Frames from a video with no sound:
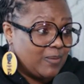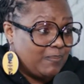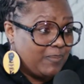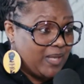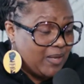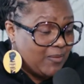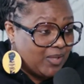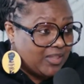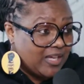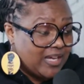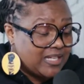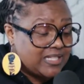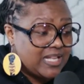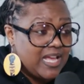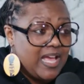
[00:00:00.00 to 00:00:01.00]
be with
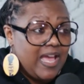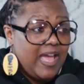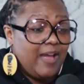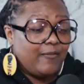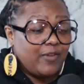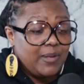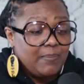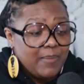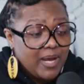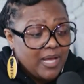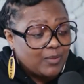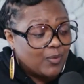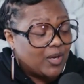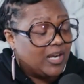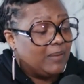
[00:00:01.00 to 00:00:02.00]
us. Every
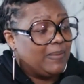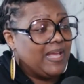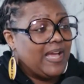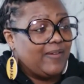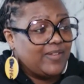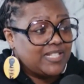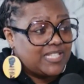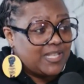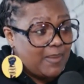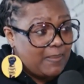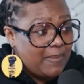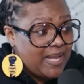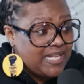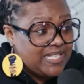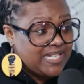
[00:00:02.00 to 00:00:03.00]
month, we're going to be having some
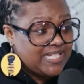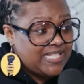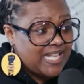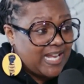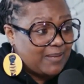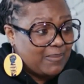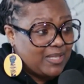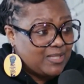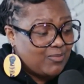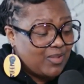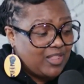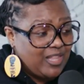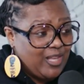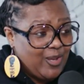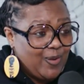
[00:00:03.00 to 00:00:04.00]
amazing segments with
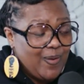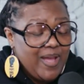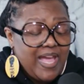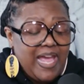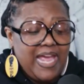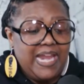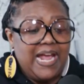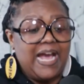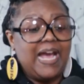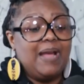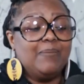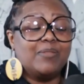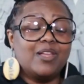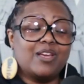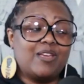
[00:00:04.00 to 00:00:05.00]
you. And
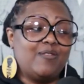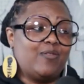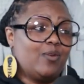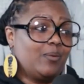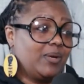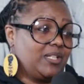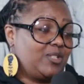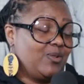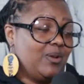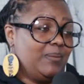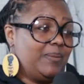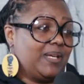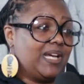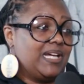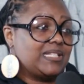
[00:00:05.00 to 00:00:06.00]
I'm looking forward to it
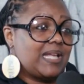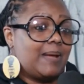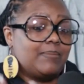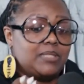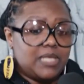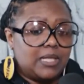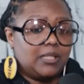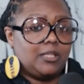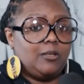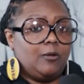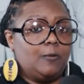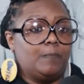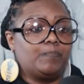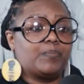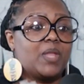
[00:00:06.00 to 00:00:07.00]
because I'm telling
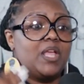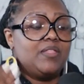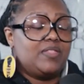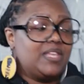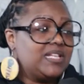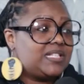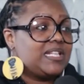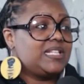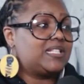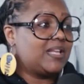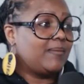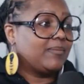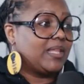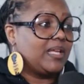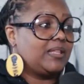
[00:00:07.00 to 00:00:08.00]
you, this is
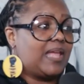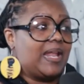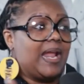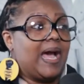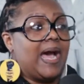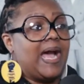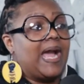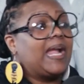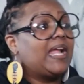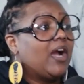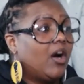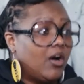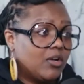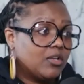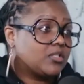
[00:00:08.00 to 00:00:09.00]
something that I
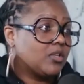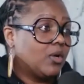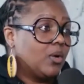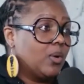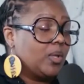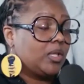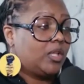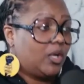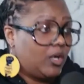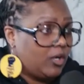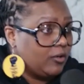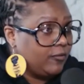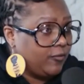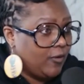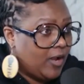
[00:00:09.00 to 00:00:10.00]
also
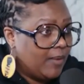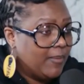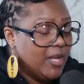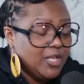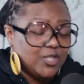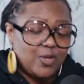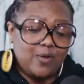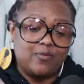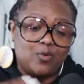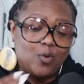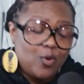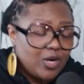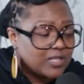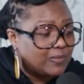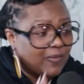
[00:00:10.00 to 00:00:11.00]
learned from. So, of
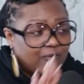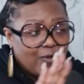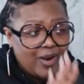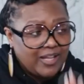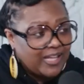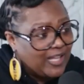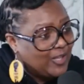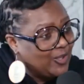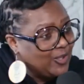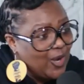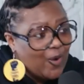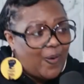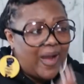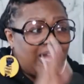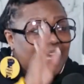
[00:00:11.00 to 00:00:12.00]
course, before I let you
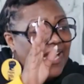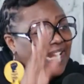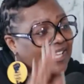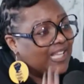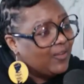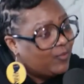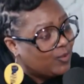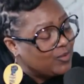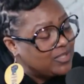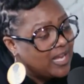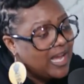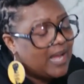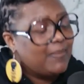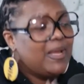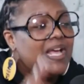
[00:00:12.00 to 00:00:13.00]
go, I got to give you
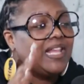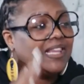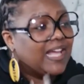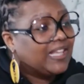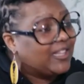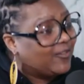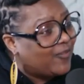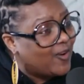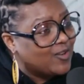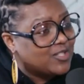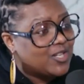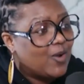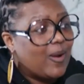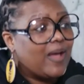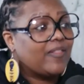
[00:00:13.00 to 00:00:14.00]
time. Let the folks
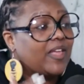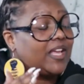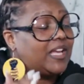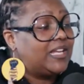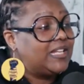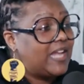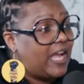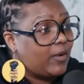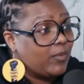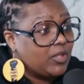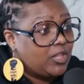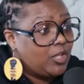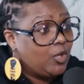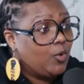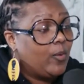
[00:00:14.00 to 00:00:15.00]
know how they connect
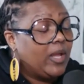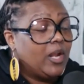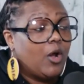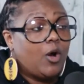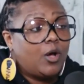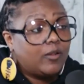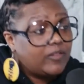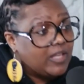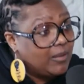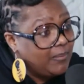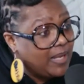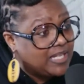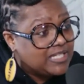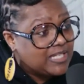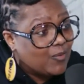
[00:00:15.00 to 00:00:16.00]
with you and all the
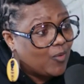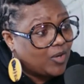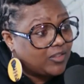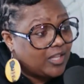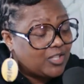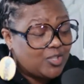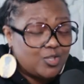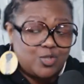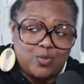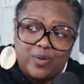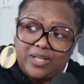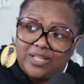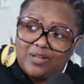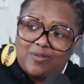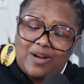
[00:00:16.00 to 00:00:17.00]
amazing work that you're
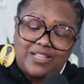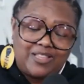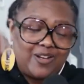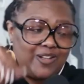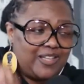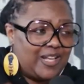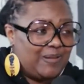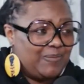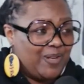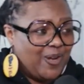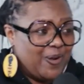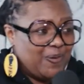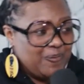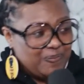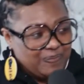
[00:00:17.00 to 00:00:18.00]
doing. Look right there and let them know.